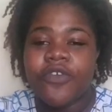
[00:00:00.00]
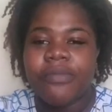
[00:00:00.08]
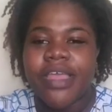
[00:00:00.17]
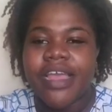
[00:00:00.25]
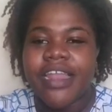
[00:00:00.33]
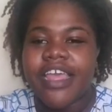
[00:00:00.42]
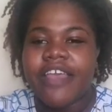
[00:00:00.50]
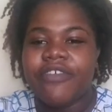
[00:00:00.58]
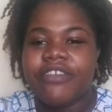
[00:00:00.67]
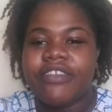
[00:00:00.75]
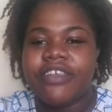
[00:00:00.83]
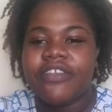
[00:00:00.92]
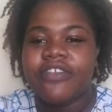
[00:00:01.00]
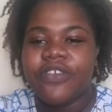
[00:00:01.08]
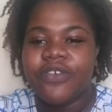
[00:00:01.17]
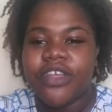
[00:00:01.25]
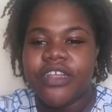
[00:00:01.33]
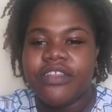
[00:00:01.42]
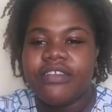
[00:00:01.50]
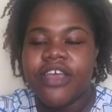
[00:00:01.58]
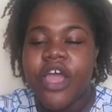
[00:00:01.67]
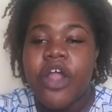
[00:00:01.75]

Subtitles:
from being an FST student